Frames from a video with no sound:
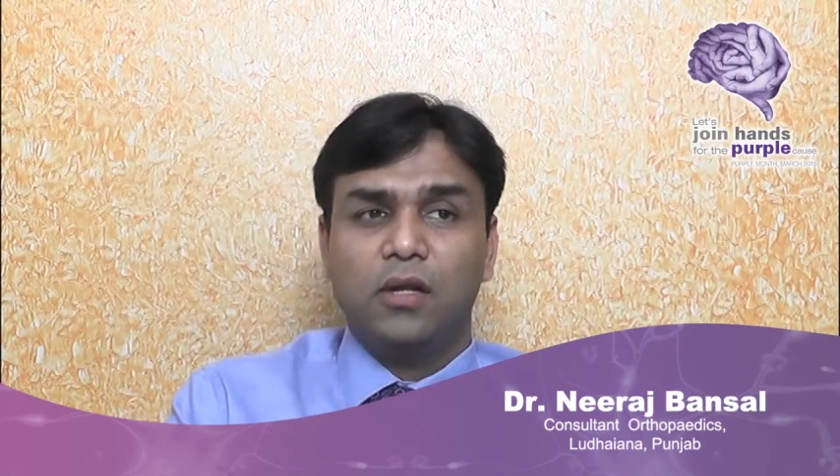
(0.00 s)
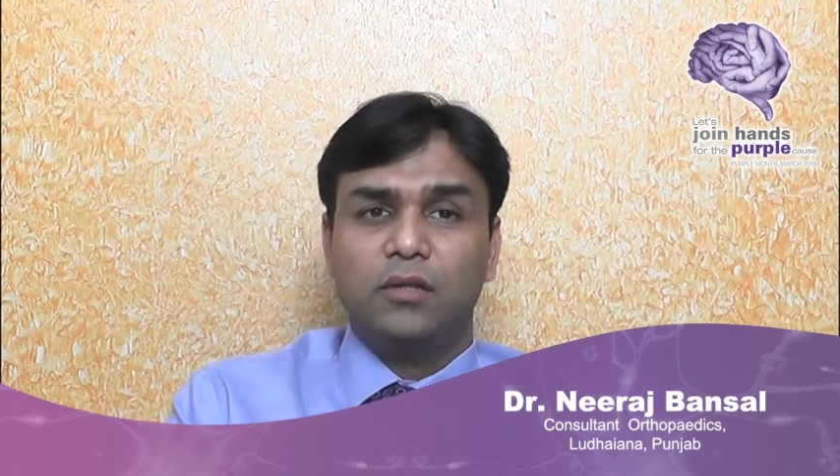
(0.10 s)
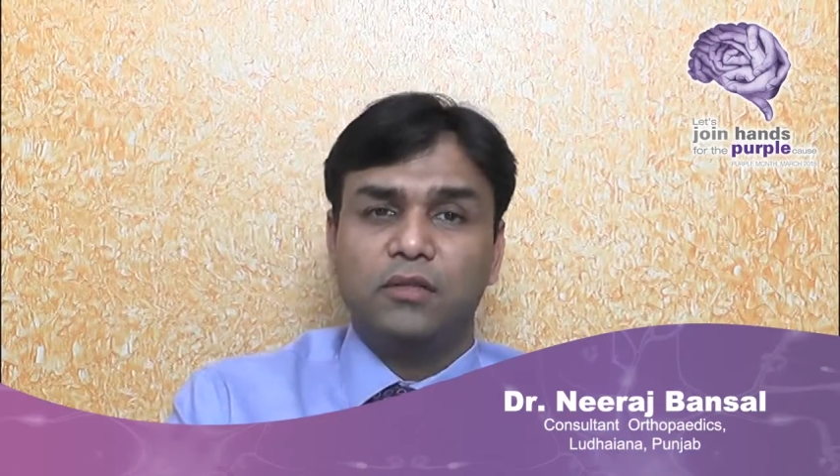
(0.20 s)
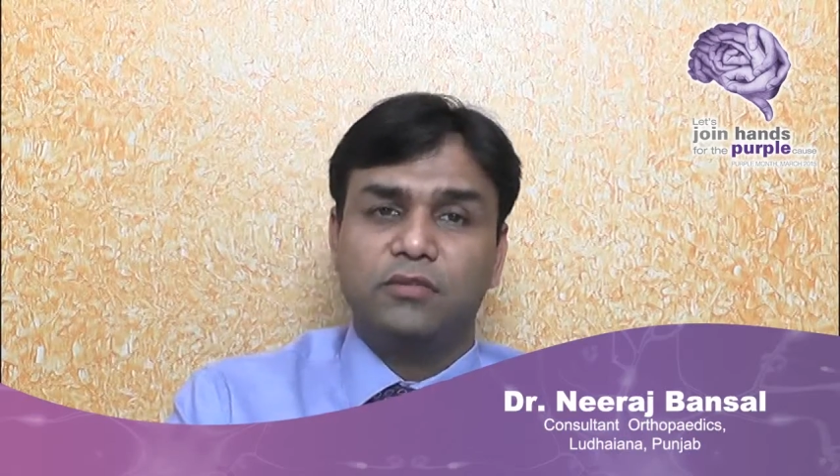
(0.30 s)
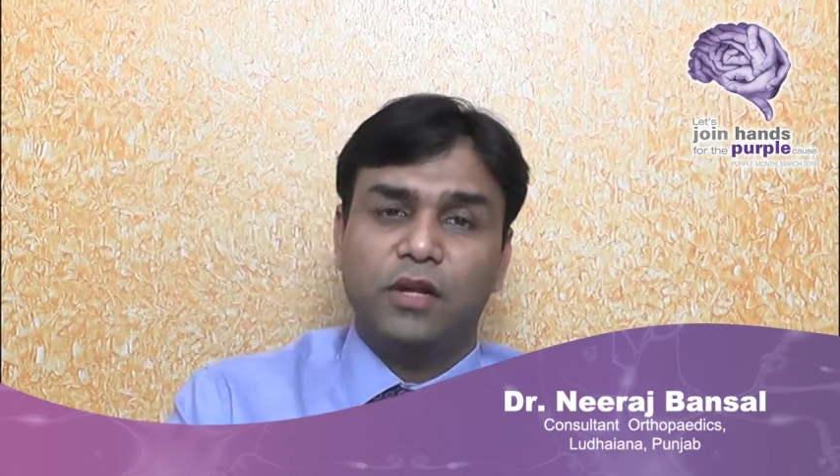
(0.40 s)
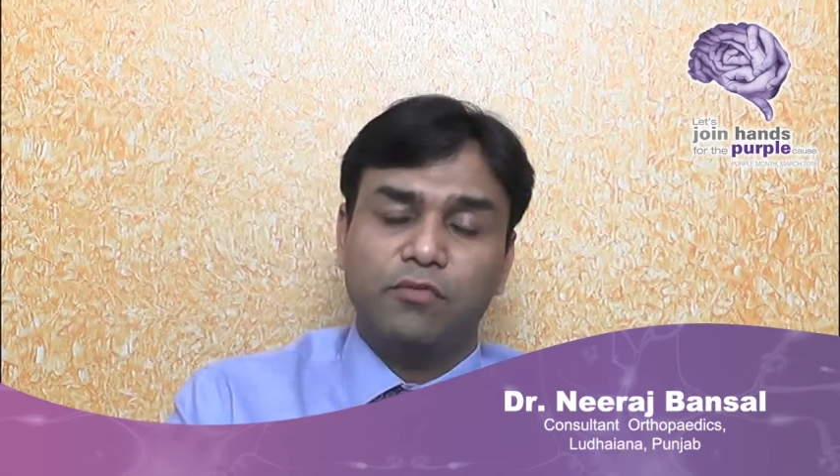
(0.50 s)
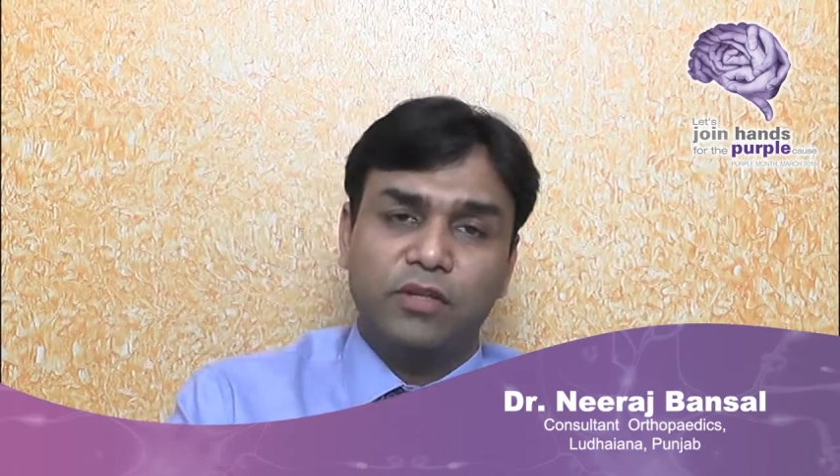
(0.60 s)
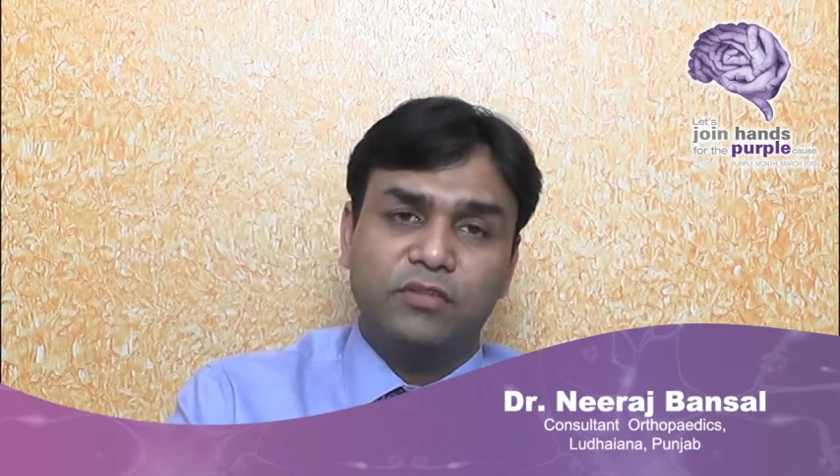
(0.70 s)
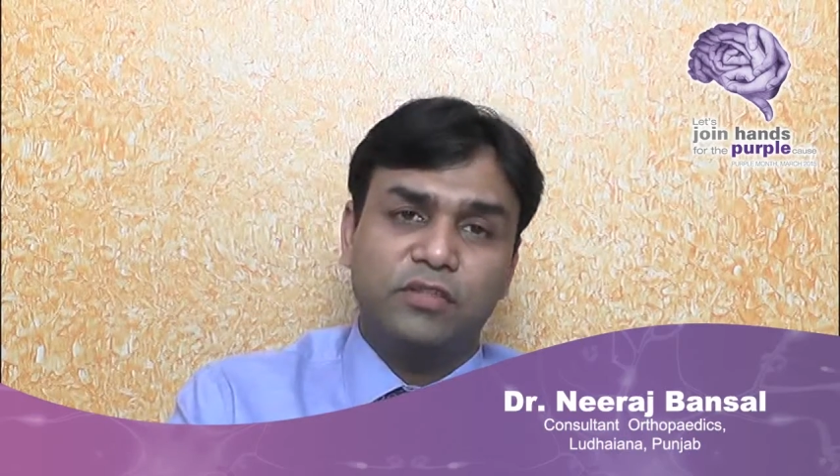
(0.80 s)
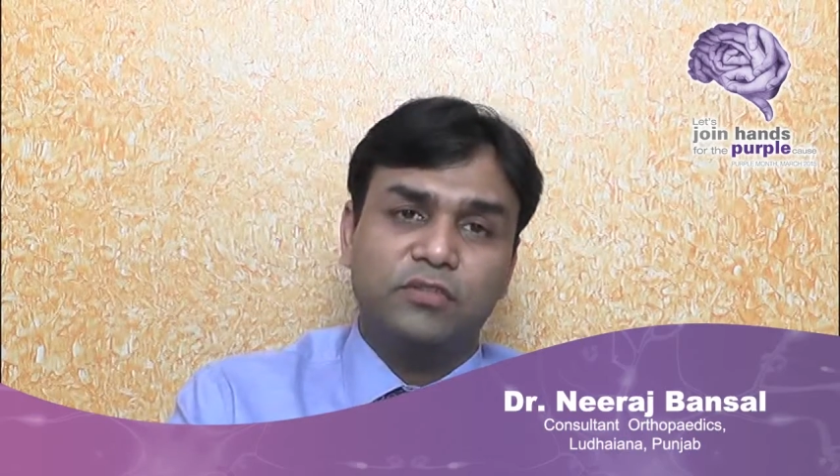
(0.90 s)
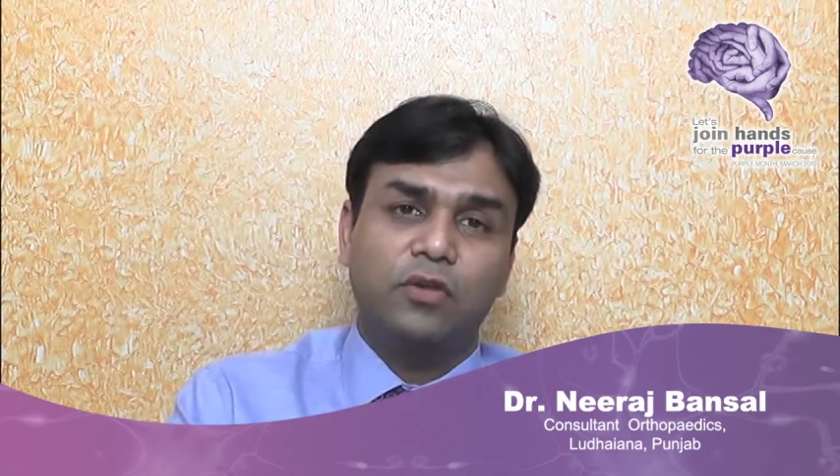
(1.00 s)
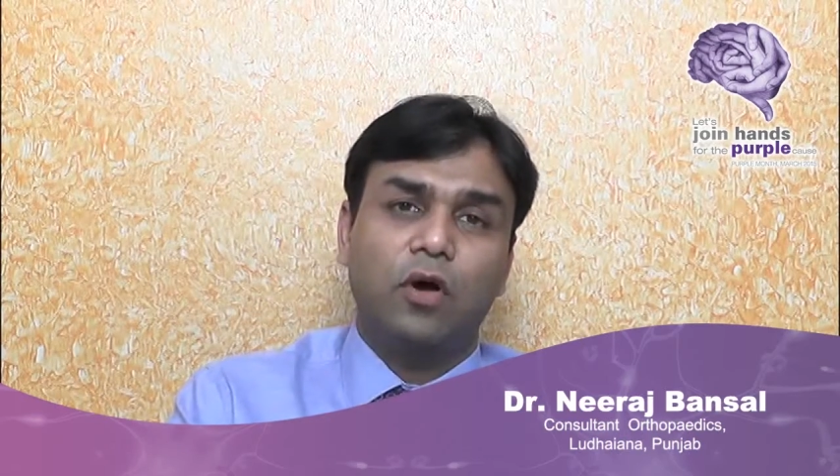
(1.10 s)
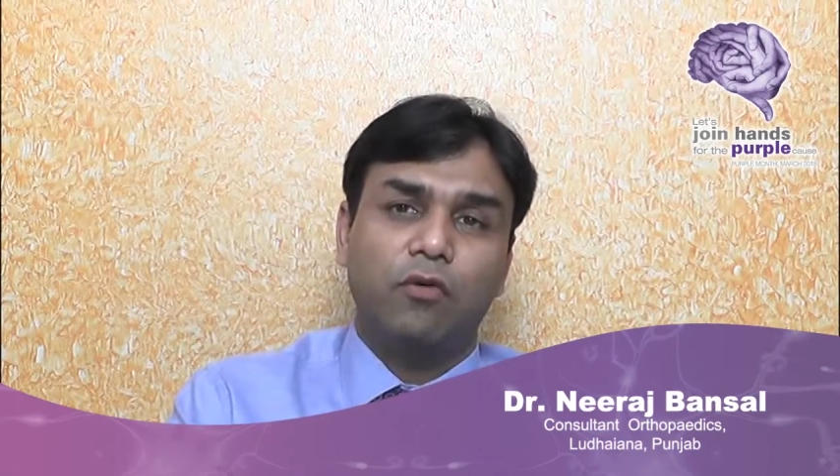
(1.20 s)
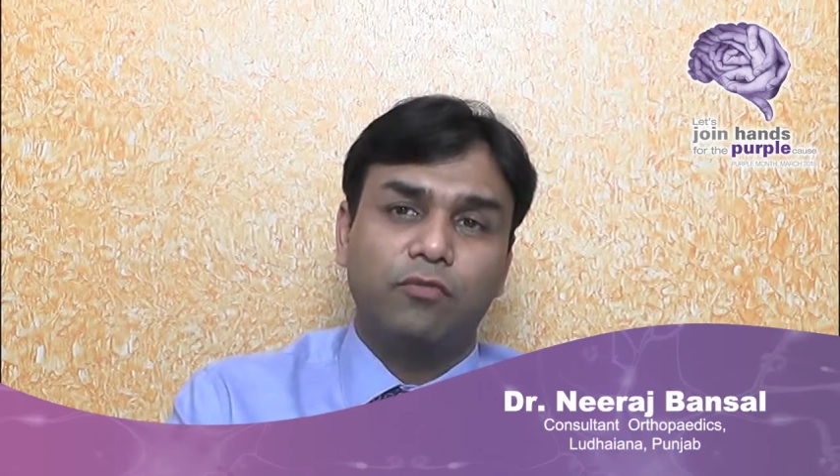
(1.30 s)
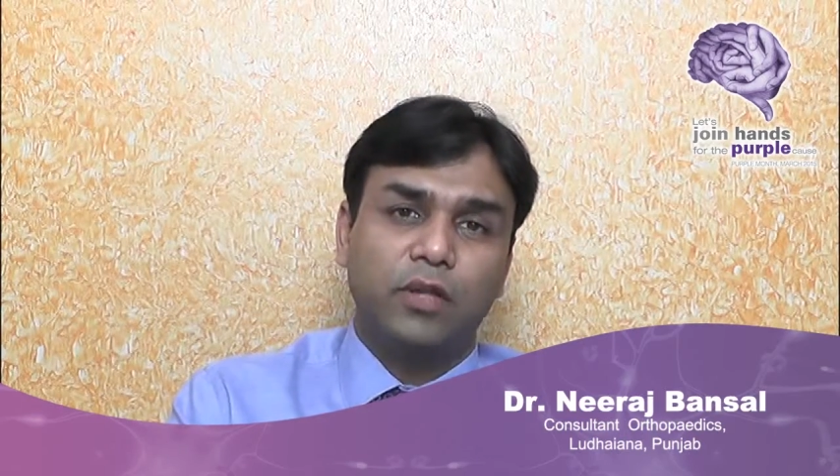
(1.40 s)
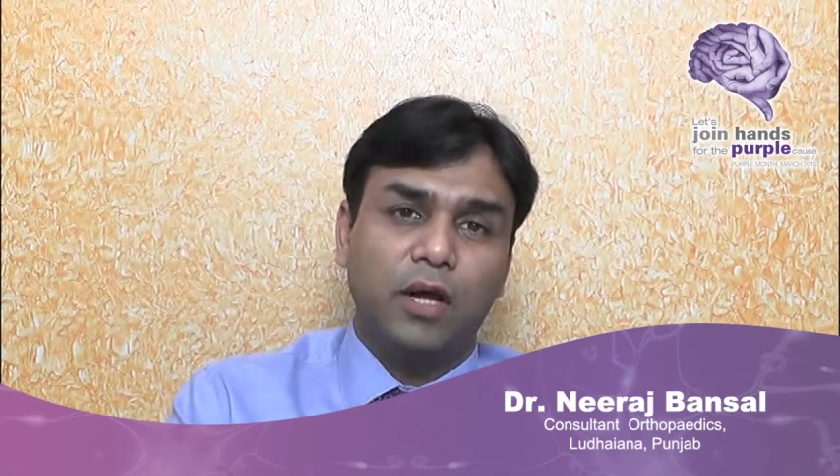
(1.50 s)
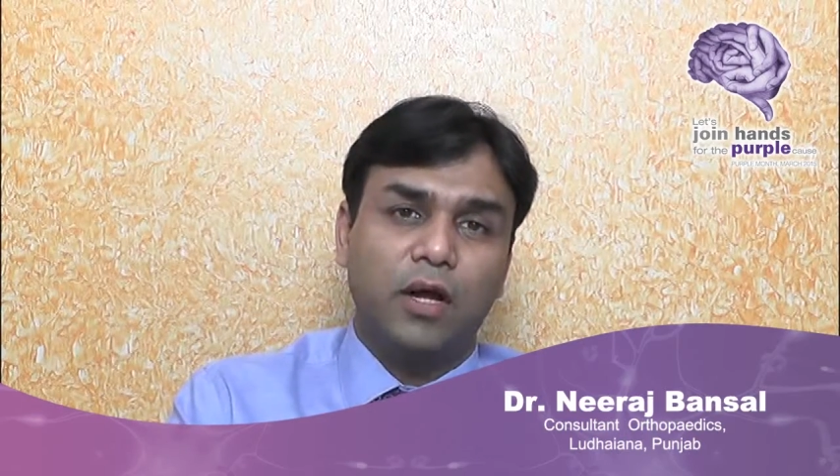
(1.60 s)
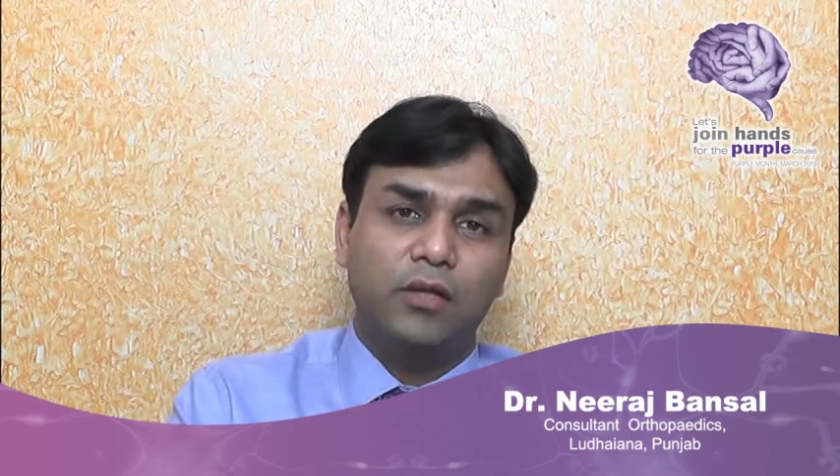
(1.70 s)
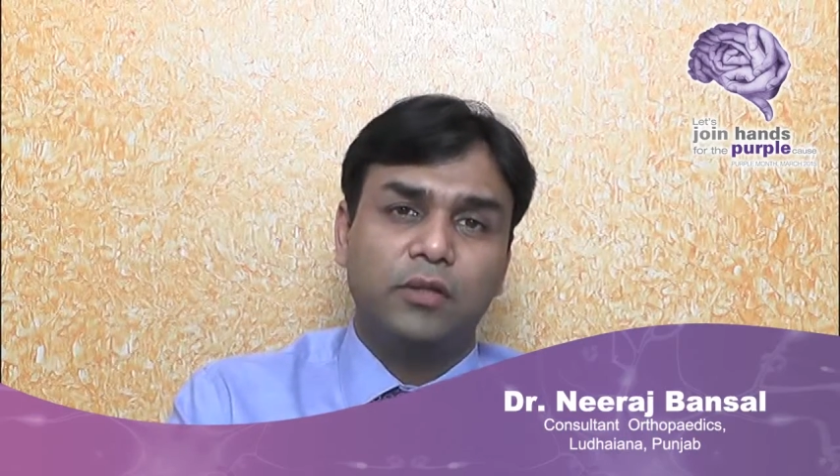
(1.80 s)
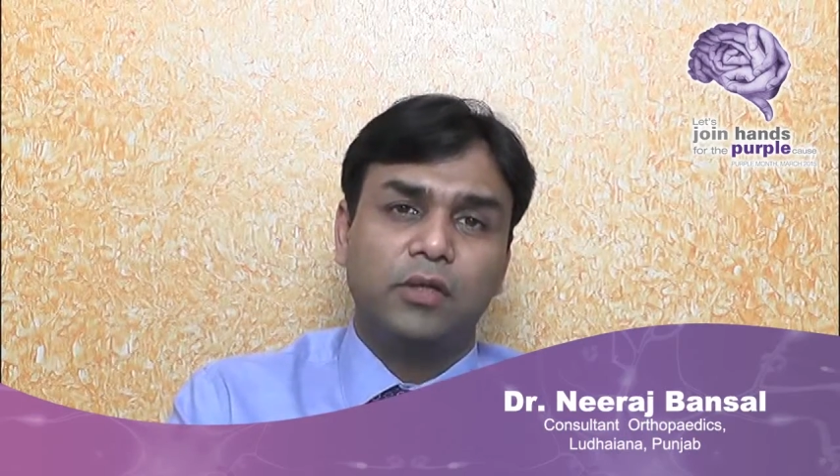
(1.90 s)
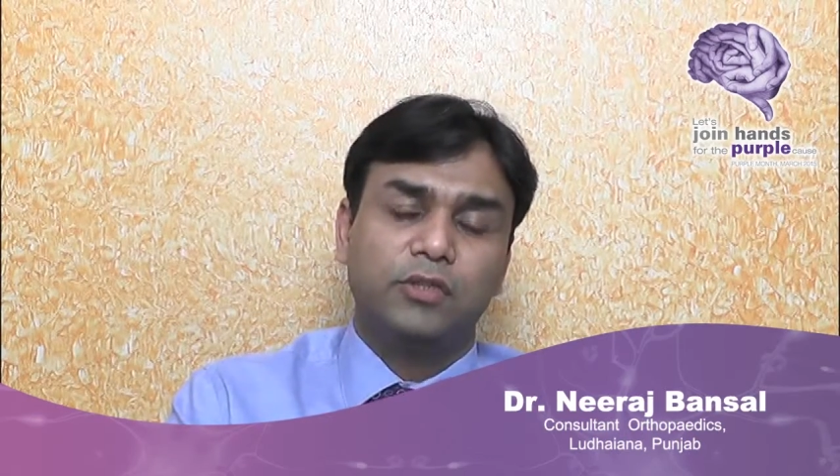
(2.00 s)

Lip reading: The surfaces of the